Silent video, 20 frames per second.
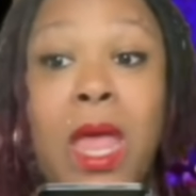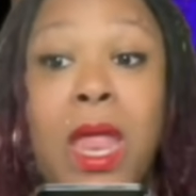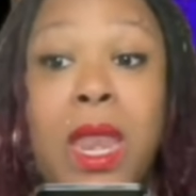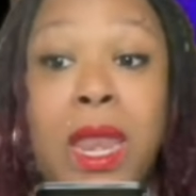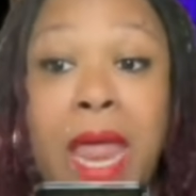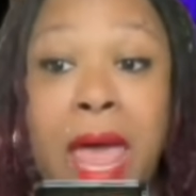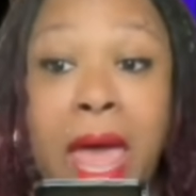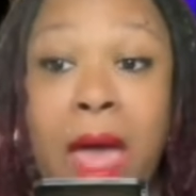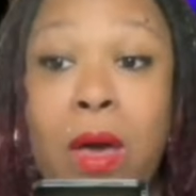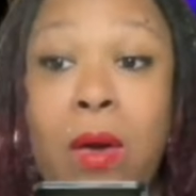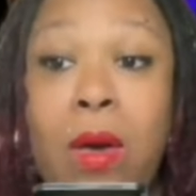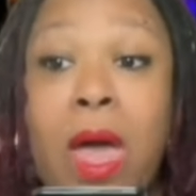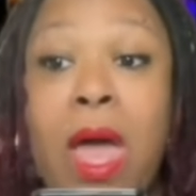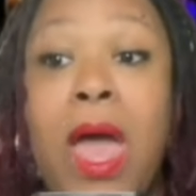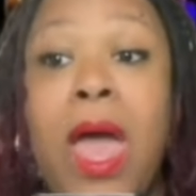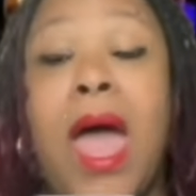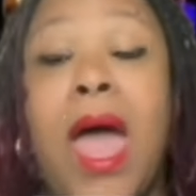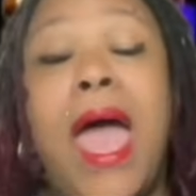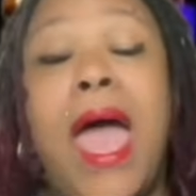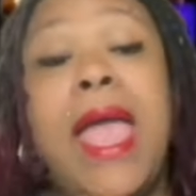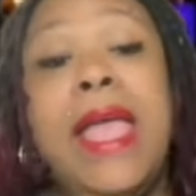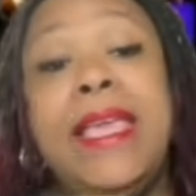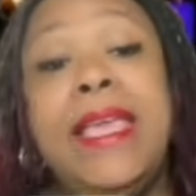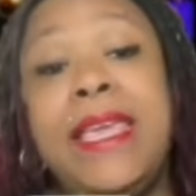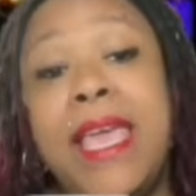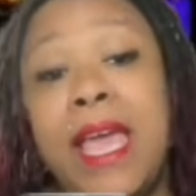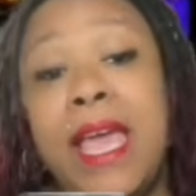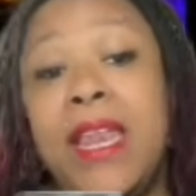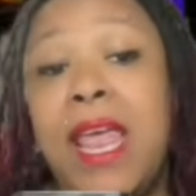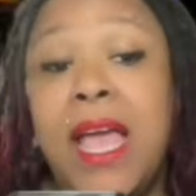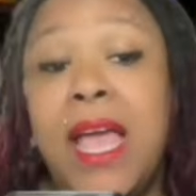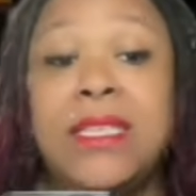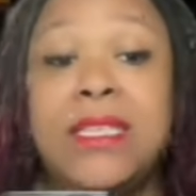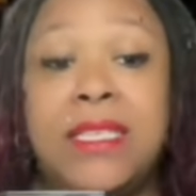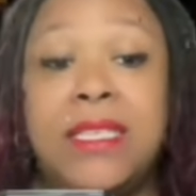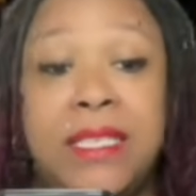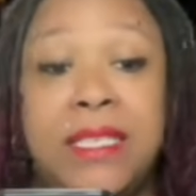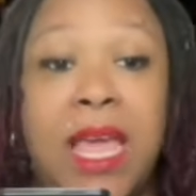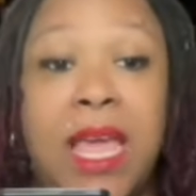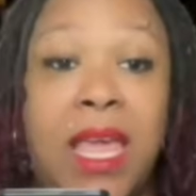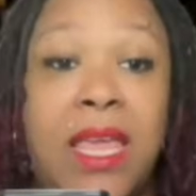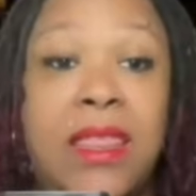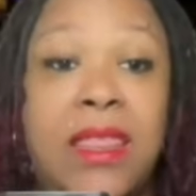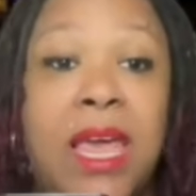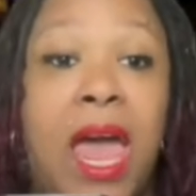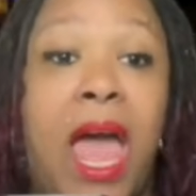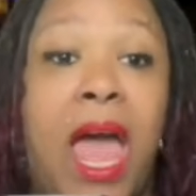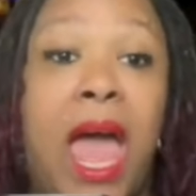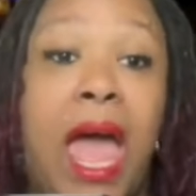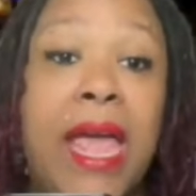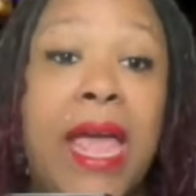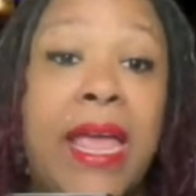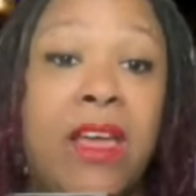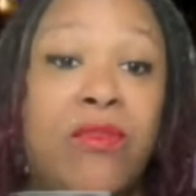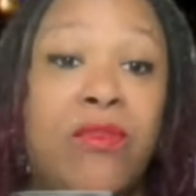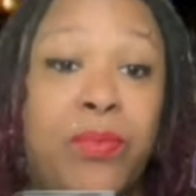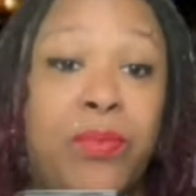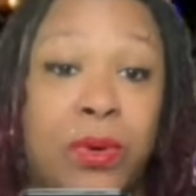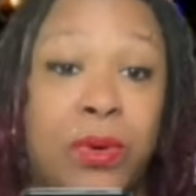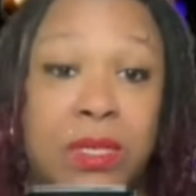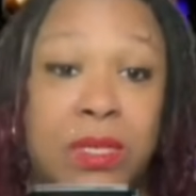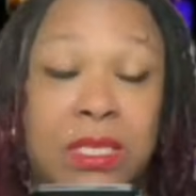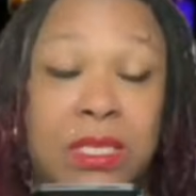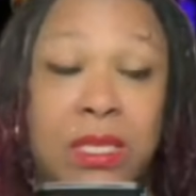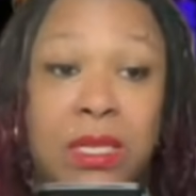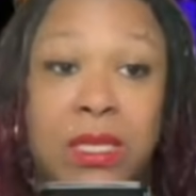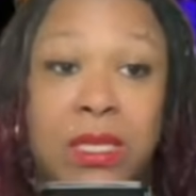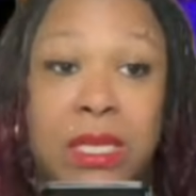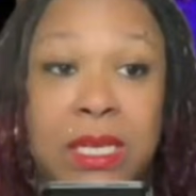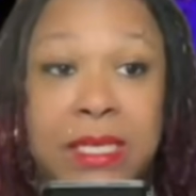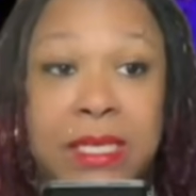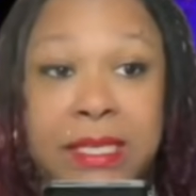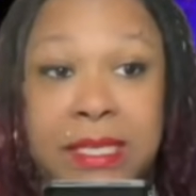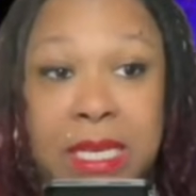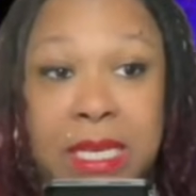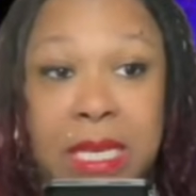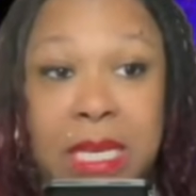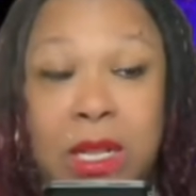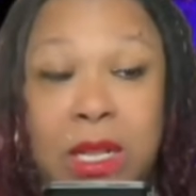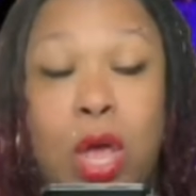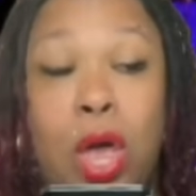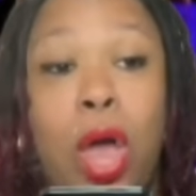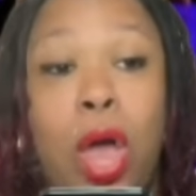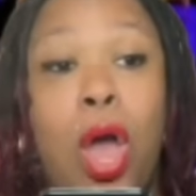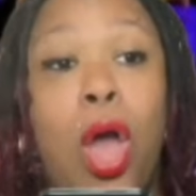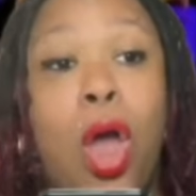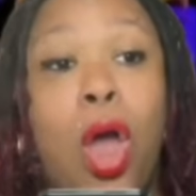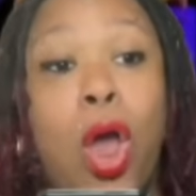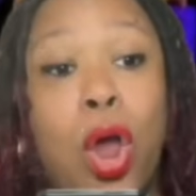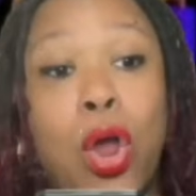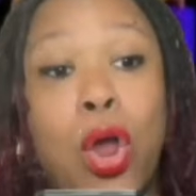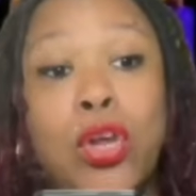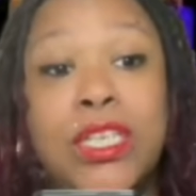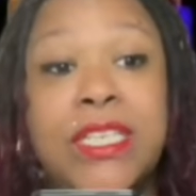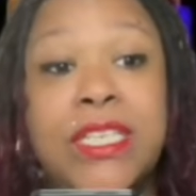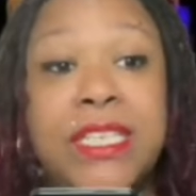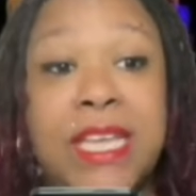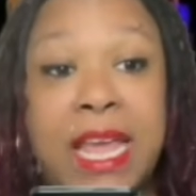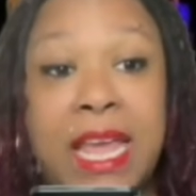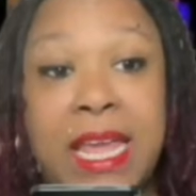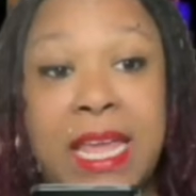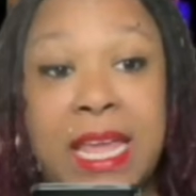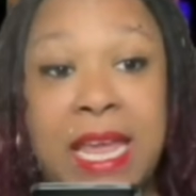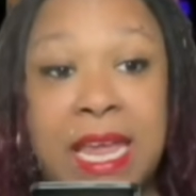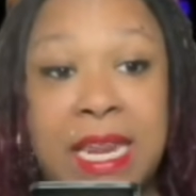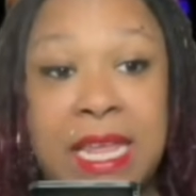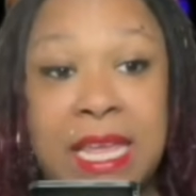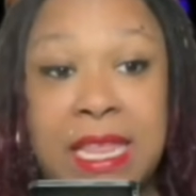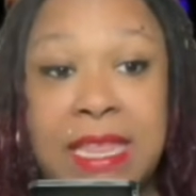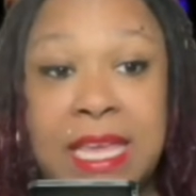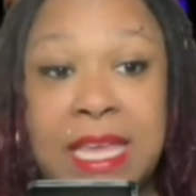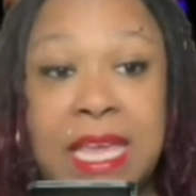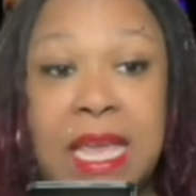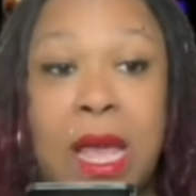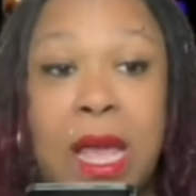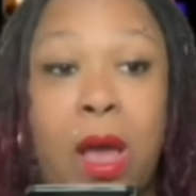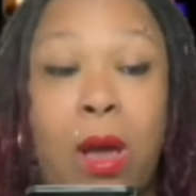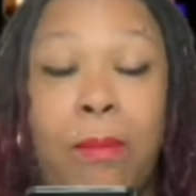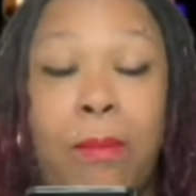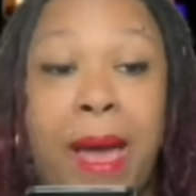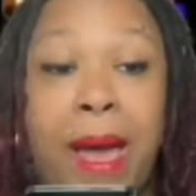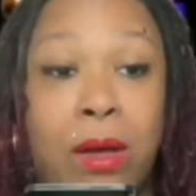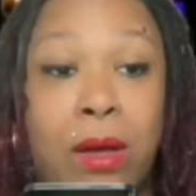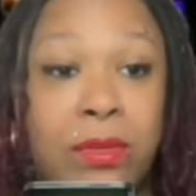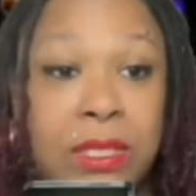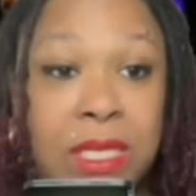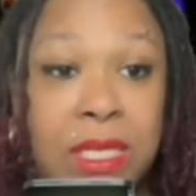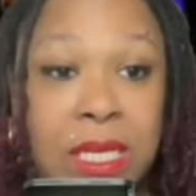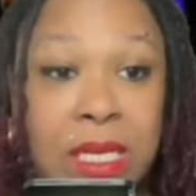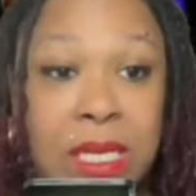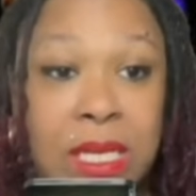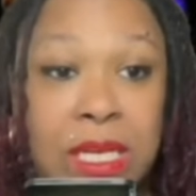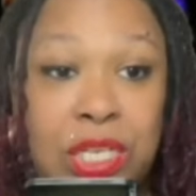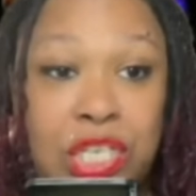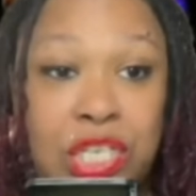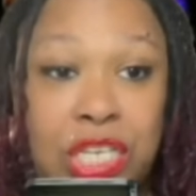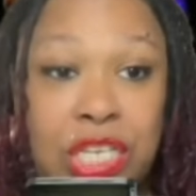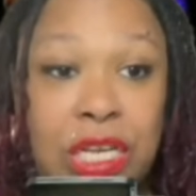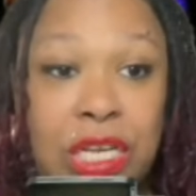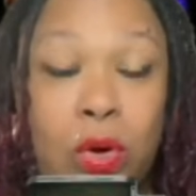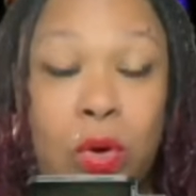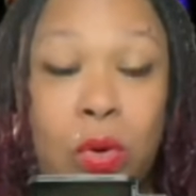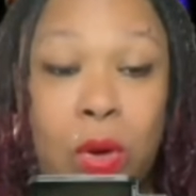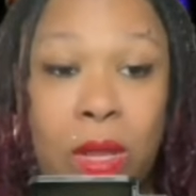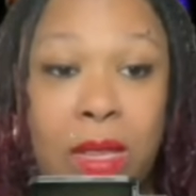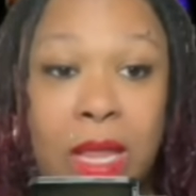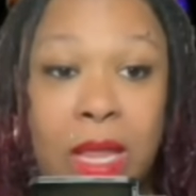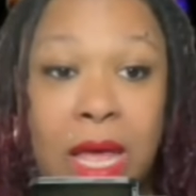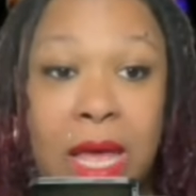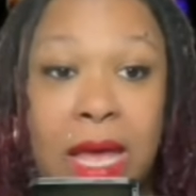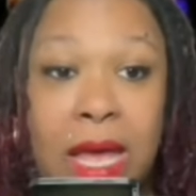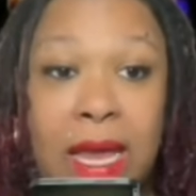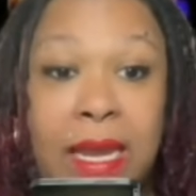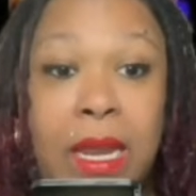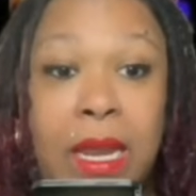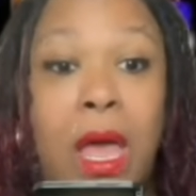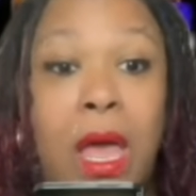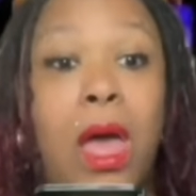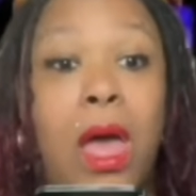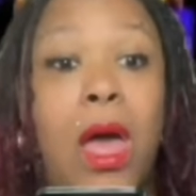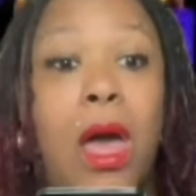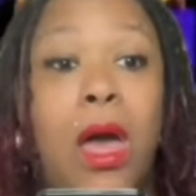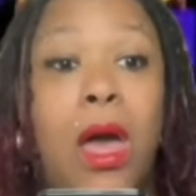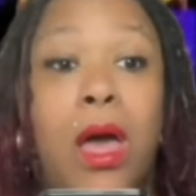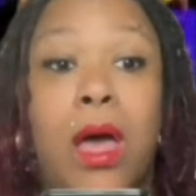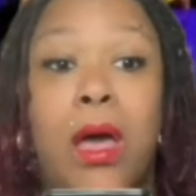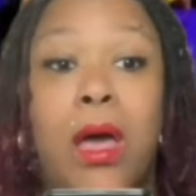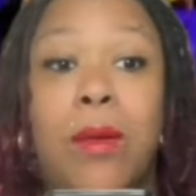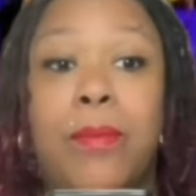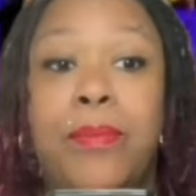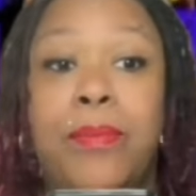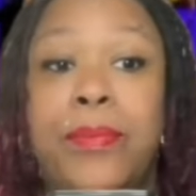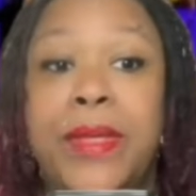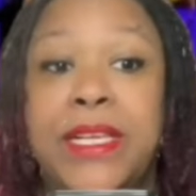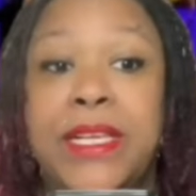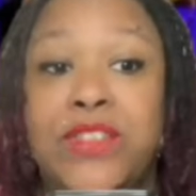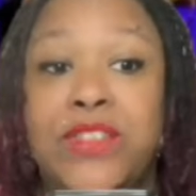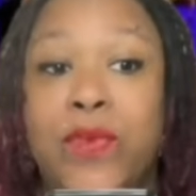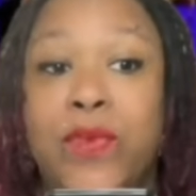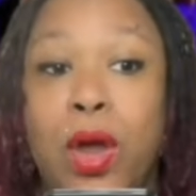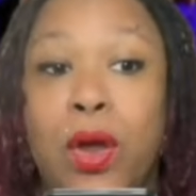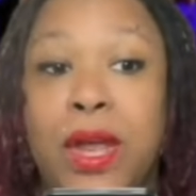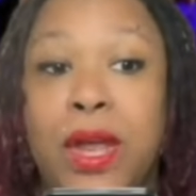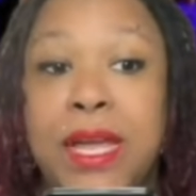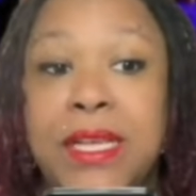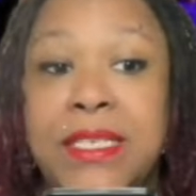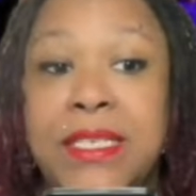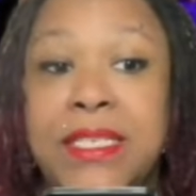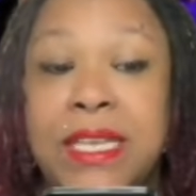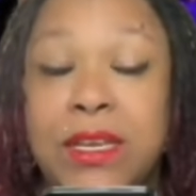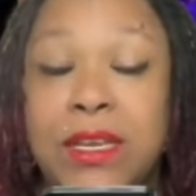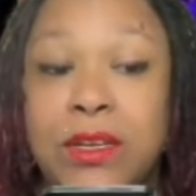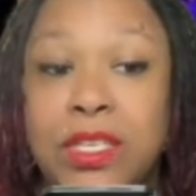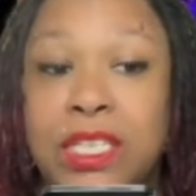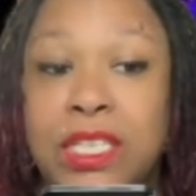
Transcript: Now, I cannot say that I have personally seen her saying anything about DDG online, as far as their